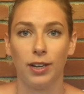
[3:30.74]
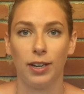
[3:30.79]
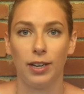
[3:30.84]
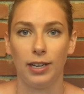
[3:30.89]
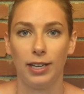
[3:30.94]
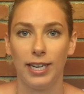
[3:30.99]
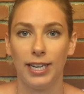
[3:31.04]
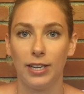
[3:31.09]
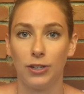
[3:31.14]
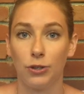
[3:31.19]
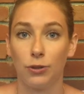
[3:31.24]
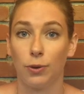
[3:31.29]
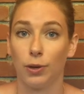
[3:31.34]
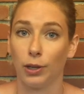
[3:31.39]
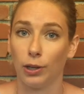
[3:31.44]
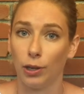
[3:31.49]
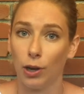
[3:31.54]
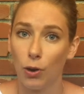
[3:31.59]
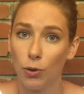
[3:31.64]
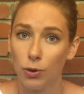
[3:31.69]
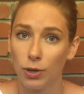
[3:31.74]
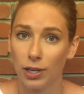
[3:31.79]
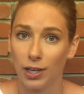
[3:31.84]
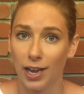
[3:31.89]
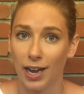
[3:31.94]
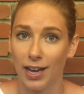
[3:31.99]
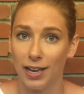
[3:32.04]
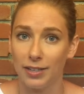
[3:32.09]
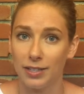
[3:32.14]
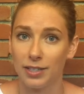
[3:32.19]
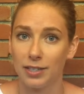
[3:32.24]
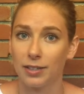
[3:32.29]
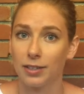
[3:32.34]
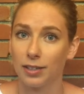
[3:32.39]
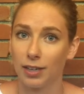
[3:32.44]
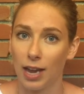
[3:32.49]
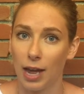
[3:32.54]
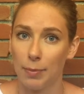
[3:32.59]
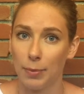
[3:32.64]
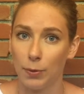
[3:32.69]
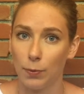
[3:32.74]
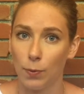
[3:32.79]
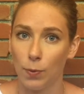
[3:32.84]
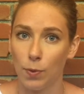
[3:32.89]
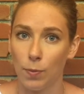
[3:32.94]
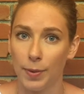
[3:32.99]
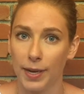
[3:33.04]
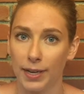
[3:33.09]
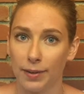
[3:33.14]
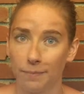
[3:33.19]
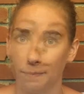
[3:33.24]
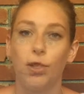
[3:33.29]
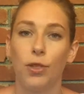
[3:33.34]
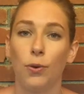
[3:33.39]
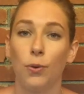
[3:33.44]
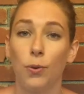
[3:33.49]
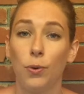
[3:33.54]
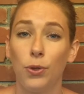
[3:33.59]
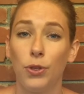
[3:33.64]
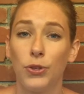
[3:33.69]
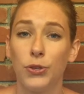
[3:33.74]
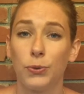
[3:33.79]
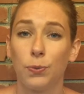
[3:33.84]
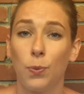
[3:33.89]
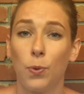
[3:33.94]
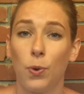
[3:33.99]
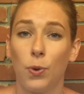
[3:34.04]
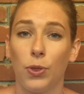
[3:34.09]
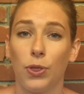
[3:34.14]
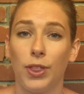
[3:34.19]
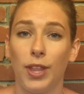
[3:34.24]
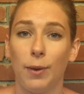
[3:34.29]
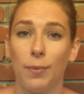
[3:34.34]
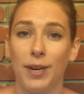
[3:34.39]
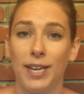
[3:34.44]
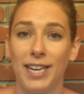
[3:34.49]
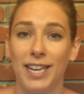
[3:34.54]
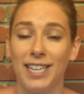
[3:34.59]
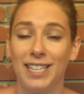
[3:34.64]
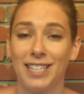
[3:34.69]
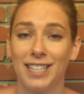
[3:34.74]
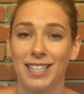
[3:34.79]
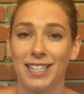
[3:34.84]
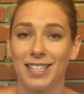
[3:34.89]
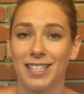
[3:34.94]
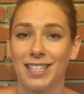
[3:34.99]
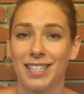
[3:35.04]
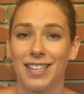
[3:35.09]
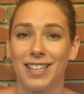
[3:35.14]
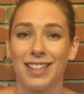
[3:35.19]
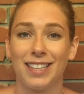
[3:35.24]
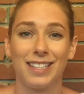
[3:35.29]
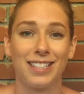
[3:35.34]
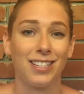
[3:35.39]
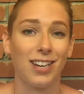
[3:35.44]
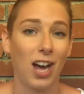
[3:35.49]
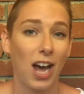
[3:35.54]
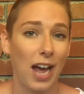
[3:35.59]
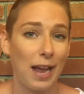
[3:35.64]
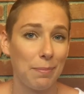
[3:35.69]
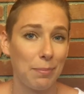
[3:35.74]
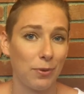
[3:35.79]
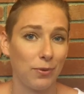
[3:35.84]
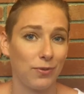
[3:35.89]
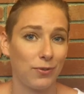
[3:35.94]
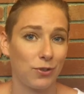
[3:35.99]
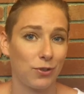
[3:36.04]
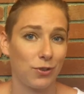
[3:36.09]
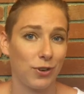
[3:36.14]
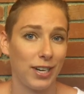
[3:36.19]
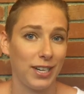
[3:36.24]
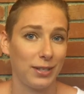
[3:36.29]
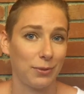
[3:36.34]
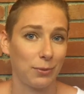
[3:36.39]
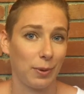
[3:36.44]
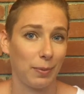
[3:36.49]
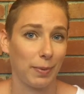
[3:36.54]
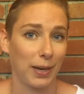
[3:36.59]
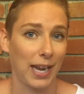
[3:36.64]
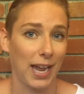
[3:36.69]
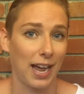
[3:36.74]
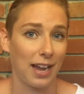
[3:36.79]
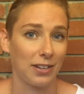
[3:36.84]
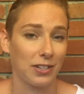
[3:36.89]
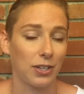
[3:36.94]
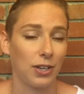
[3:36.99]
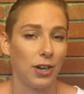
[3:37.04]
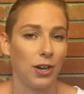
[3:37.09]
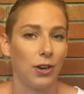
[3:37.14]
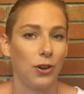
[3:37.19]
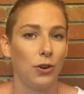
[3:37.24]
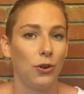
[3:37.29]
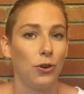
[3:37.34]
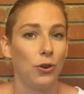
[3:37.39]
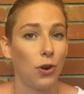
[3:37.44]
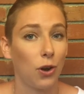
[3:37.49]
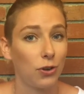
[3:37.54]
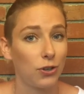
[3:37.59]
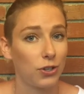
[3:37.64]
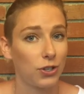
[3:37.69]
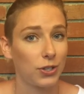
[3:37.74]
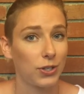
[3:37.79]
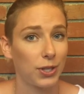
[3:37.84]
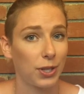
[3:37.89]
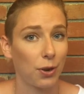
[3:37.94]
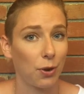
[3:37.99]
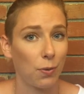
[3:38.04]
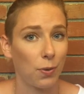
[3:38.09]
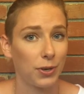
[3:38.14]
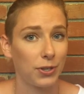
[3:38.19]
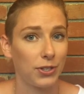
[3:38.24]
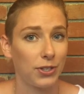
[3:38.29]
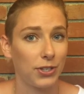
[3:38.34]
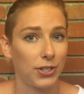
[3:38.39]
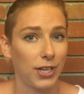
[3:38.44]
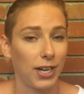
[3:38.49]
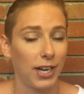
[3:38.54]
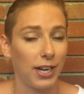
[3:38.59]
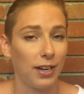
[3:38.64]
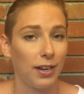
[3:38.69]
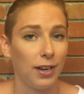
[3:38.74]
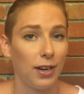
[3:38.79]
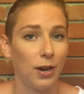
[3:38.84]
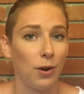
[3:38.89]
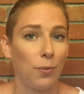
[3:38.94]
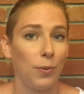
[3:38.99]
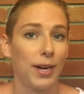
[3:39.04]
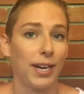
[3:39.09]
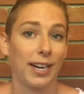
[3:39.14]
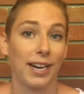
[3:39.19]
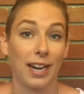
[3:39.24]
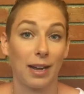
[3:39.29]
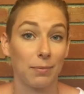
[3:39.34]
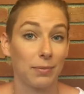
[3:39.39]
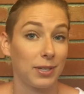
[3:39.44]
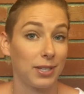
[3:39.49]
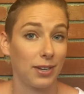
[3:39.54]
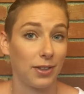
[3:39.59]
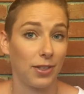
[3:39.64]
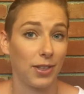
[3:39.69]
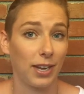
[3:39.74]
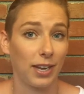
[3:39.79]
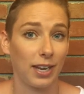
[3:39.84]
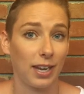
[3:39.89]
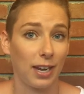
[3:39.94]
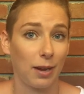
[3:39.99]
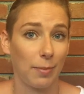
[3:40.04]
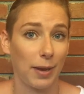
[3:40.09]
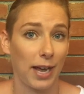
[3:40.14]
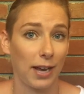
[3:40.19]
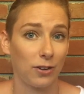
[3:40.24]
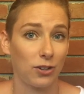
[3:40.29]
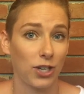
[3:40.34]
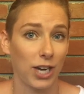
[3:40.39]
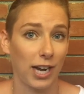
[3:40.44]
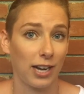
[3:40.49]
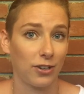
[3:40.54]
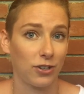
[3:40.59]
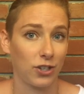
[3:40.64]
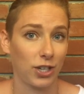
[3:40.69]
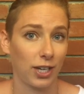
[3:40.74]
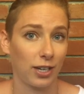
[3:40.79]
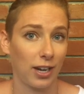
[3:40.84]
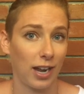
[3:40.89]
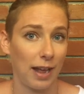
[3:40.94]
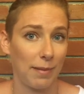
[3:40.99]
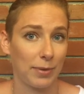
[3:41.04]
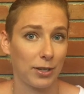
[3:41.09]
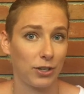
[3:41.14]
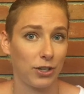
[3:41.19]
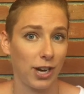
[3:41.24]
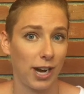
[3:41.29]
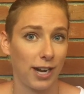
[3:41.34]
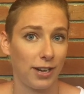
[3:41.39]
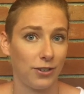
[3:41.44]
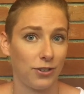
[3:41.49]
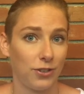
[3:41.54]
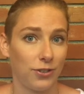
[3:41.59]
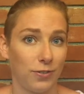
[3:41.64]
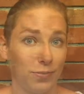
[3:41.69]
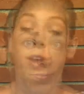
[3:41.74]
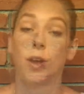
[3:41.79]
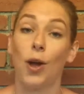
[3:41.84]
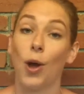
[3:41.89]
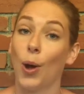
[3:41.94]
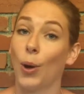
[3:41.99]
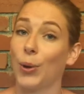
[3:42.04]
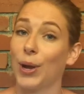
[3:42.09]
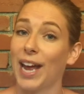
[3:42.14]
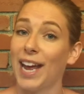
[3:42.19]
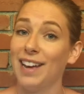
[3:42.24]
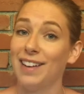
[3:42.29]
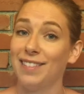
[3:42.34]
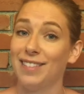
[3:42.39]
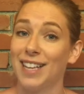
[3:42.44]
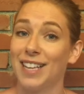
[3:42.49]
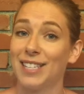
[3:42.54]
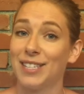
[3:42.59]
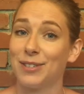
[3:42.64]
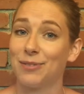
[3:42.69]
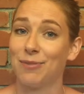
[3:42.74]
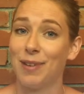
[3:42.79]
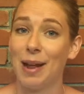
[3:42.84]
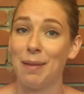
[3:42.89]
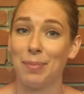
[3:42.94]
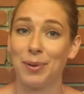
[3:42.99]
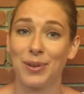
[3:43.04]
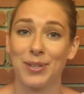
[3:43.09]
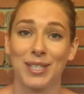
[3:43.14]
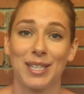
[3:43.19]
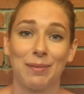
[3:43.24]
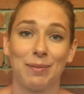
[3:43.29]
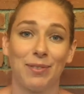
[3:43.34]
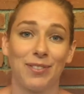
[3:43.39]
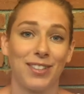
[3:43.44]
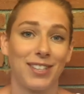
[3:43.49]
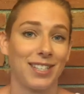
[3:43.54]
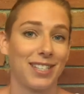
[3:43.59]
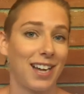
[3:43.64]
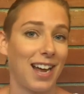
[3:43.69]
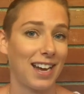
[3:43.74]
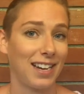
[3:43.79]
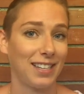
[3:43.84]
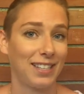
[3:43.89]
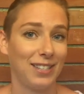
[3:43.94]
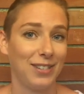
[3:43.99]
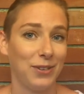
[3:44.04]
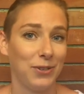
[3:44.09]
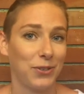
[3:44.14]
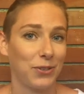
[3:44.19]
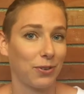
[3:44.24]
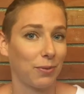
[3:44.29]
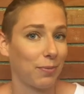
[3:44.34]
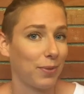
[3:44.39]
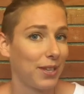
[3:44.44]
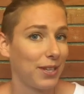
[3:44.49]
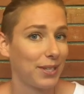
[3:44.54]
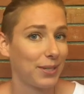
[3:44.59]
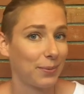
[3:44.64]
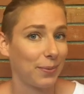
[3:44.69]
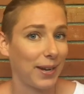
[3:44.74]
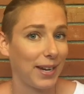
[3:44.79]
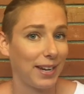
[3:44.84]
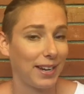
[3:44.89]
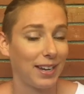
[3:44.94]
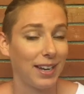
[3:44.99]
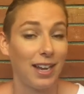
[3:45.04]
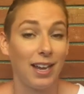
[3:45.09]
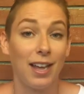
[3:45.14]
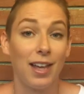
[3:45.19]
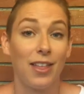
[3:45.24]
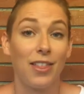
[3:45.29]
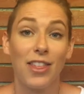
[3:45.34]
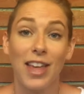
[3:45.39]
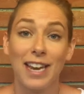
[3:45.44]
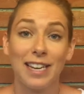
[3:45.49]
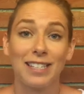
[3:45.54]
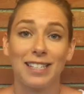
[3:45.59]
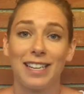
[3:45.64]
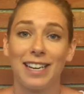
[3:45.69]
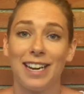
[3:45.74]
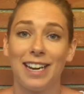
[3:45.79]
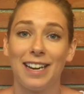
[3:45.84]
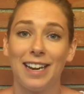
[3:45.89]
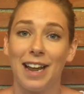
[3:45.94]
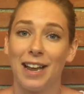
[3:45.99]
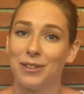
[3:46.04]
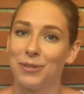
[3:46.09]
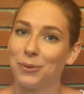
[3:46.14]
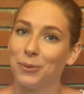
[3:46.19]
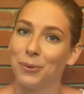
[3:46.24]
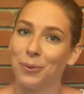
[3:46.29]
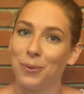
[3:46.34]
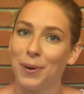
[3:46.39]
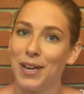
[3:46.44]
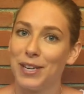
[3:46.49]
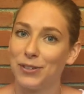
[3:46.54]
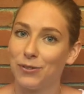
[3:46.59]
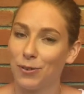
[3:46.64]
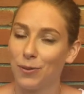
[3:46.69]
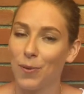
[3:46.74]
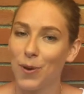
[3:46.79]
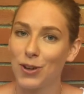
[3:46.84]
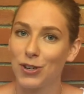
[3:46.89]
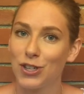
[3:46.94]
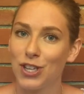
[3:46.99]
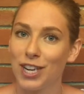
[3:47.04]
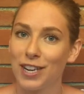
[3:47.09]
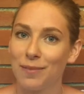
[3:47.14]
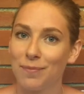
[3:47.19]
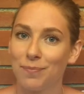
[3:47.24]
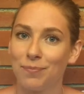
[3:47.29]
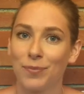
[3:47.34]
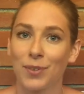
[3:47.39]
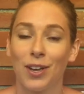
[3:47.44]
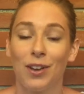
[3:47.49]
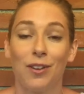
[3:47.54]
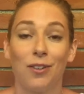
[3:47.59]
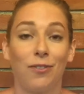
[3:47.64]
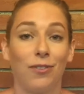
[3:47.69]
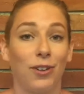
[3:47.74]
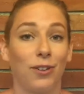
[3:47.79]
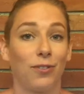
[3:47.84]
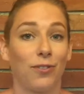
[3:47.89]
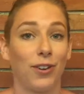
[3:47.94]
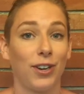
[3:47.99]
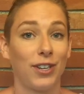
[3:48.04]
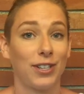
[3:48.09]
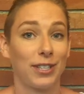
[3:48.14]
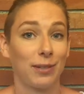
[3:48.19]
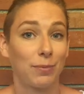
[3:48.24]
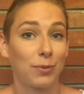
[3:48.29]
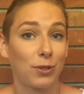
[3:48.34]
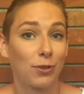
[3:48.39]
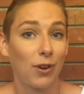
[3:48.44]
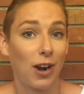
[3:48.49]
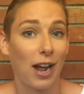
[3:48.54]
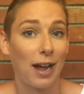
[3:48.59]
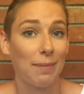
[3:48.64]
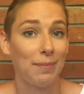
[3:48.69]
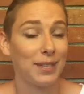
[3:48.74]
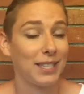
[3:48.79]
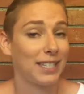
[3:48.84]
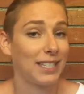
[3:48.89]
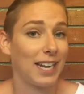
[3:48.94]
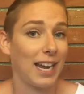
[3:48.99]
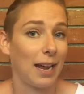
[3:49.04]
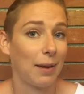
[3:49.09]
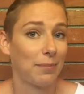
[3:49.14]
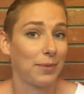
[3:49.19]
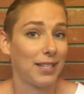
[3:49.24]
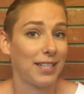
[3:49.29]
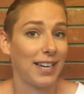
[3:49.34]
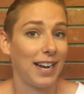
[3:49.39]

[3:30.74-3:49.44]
leading to a localised climate warming. The authors warn that we need to consider the type of trees we plant, not just the quantity, when it comes to thinking about challenging climate change. Okay, that's a wrap on some of the science news from this week. Thanks again, as always, for watching. Feel free to subscribe to stay up to